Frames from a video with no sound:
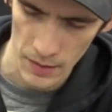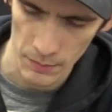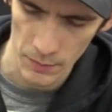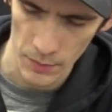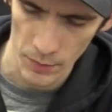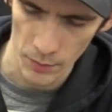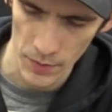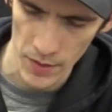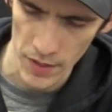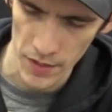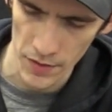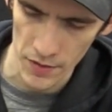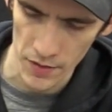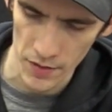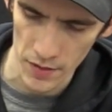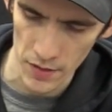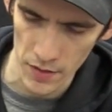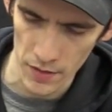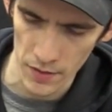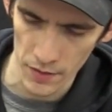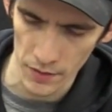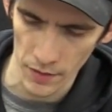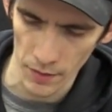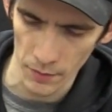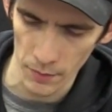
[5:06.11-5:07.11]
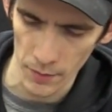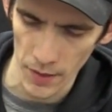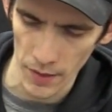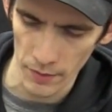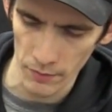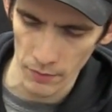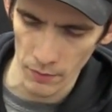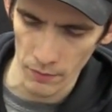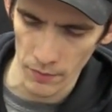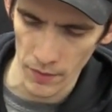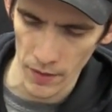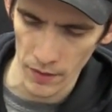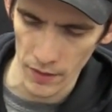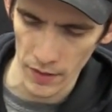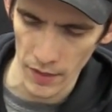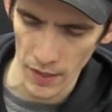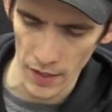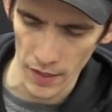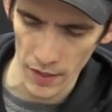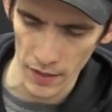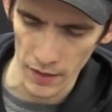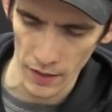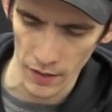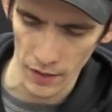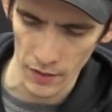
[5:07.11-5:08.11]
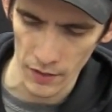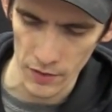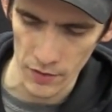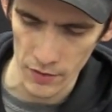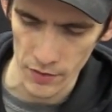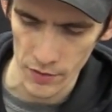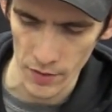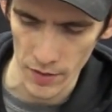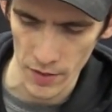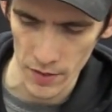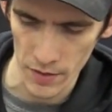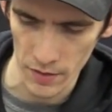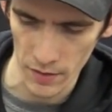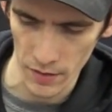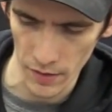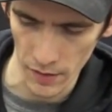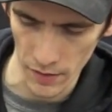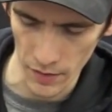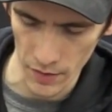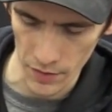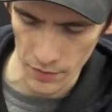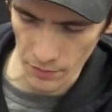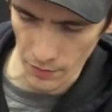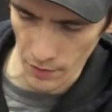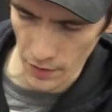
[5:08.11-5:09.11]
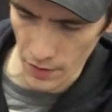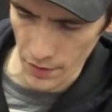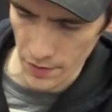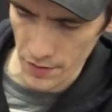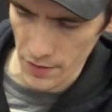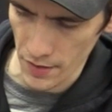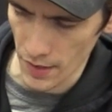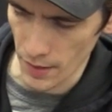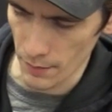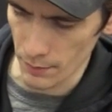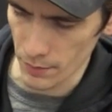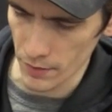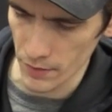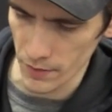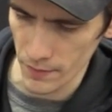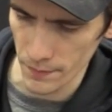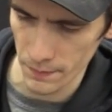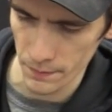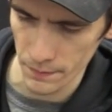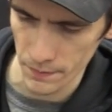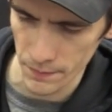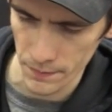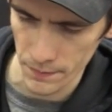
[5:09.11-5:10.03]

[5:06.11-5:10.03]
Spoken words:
But we can see here that we have a very high concentration in this raw sample.